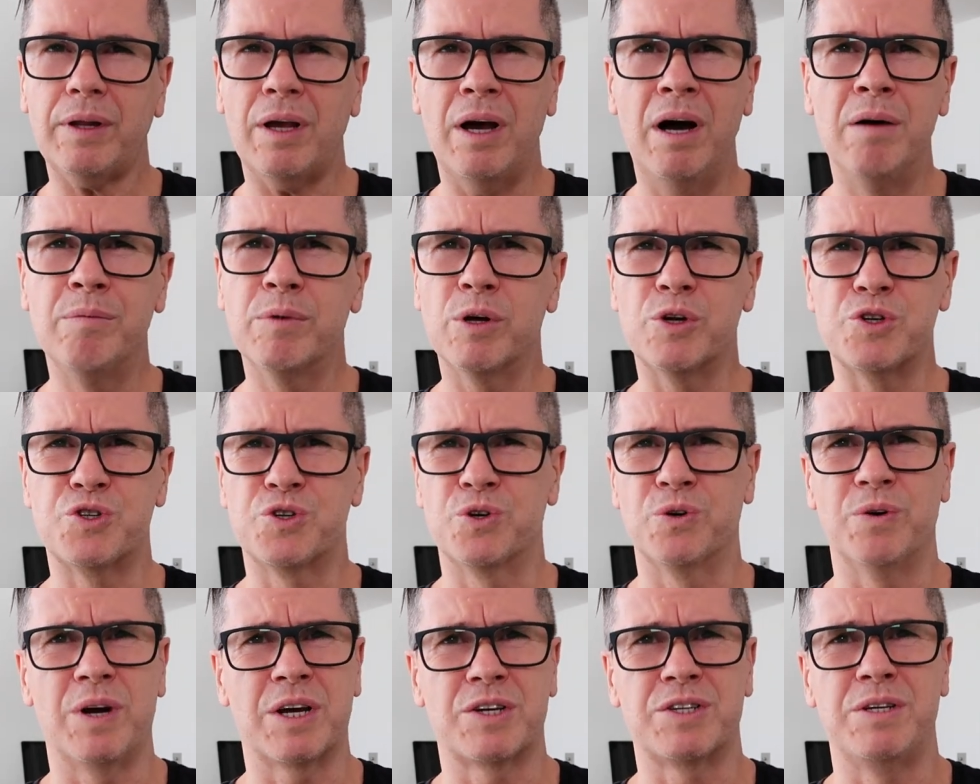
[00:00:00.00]
I'm not
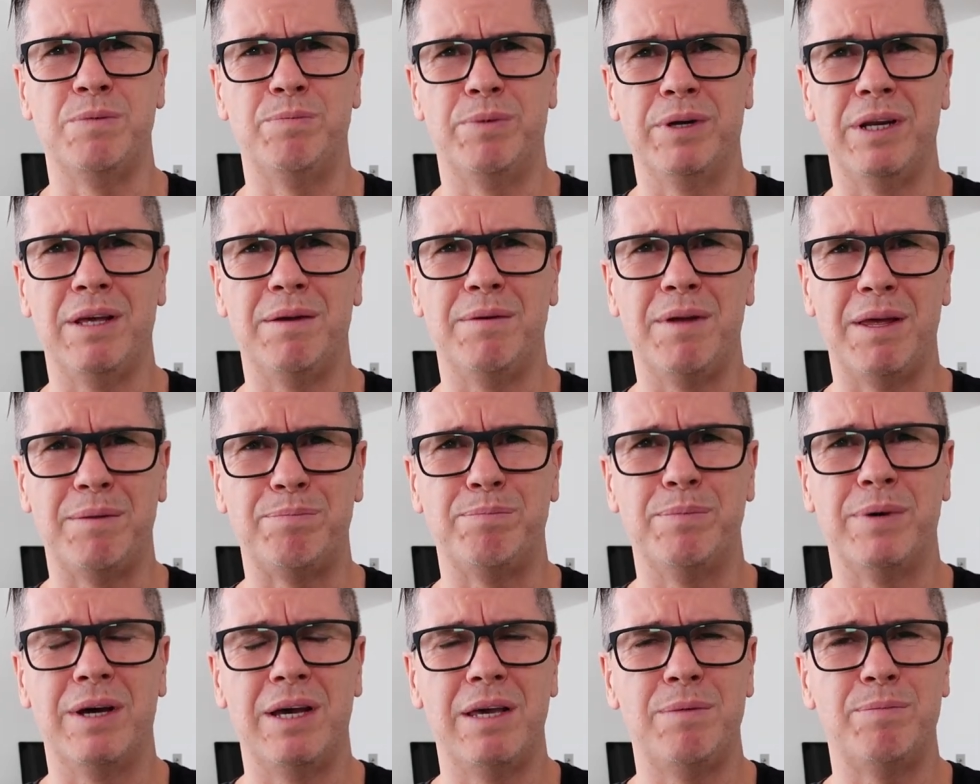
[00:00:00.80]
sure, actually, but
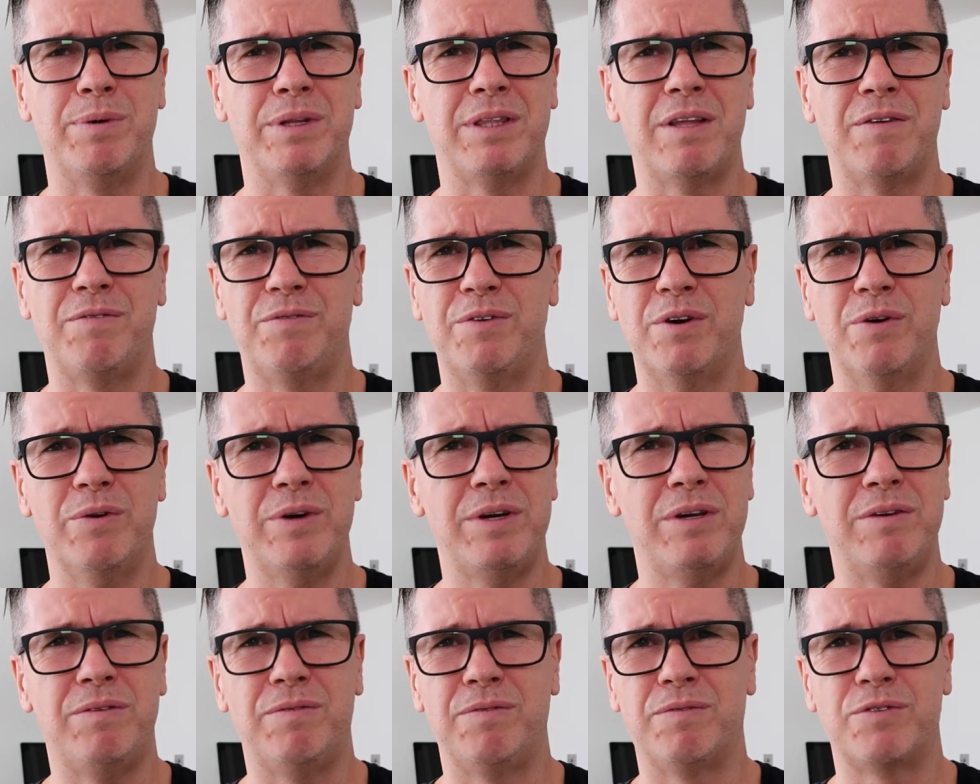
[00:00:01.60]
it may, but they're
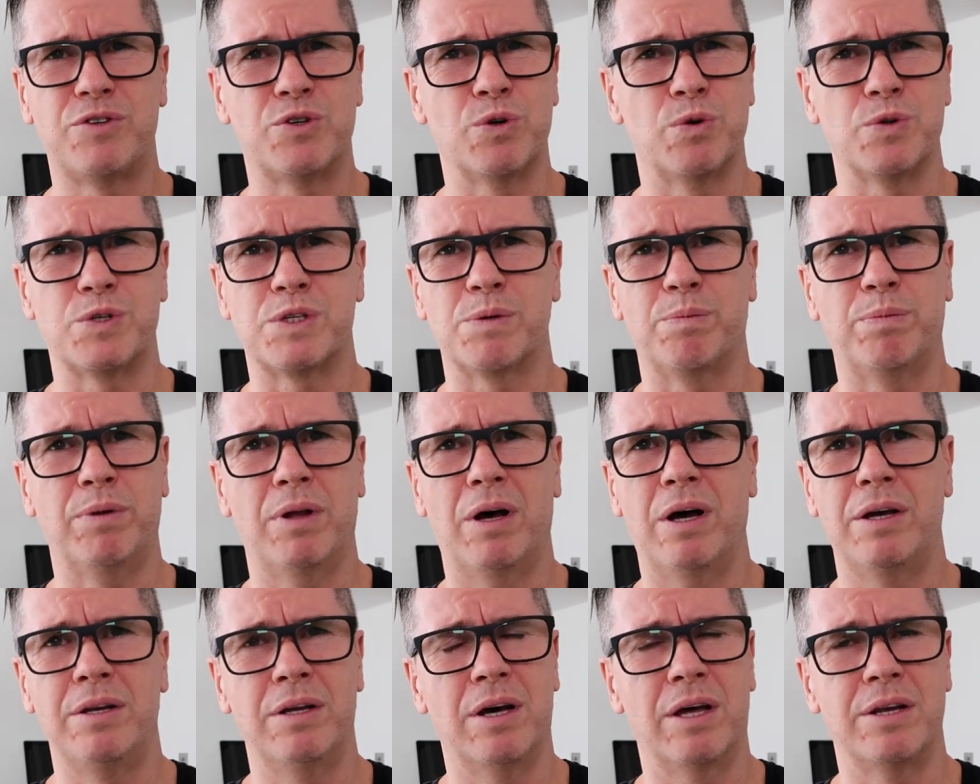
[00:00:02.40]
very short
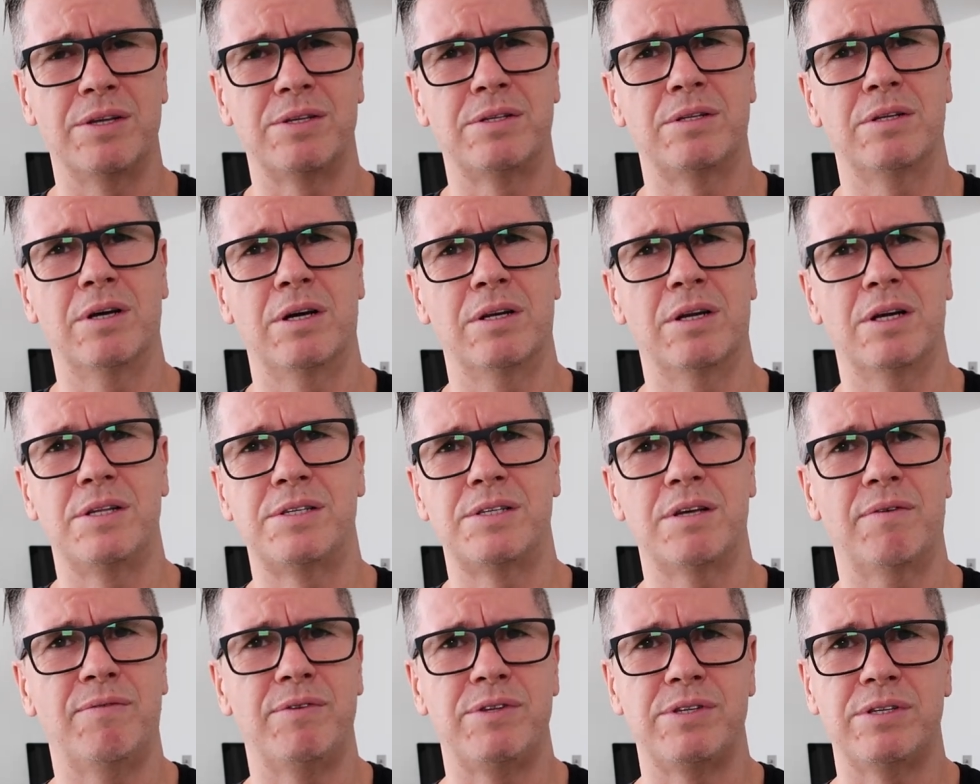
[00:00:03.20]
supply
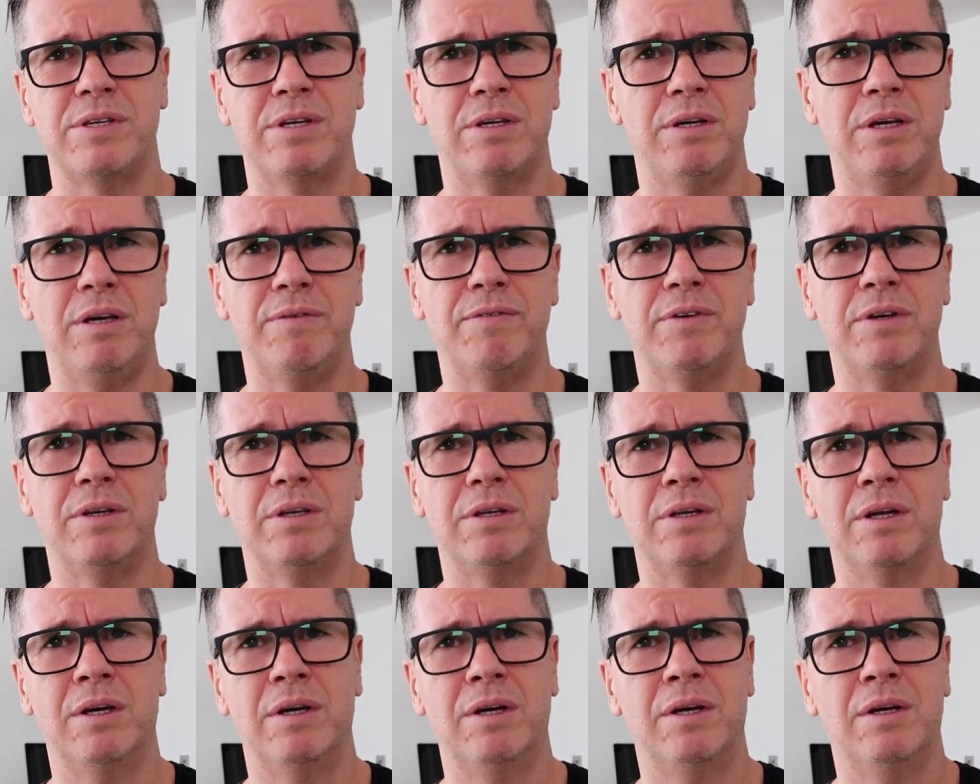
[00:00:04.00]
997s here,
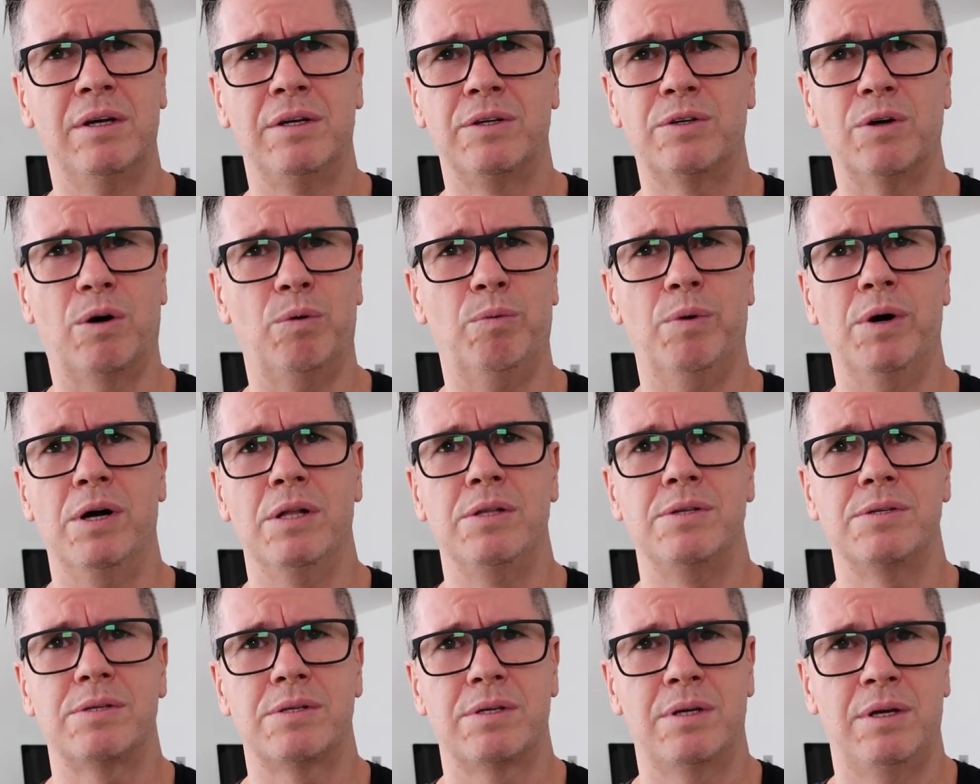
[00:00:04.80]
even dot
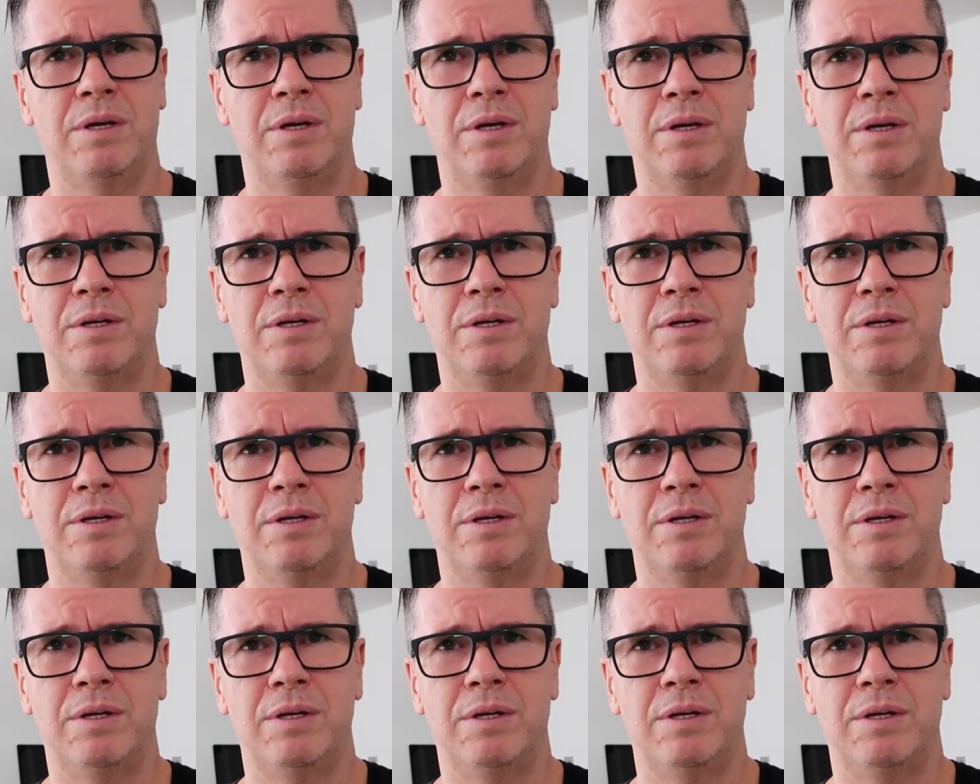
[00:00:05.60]
ones.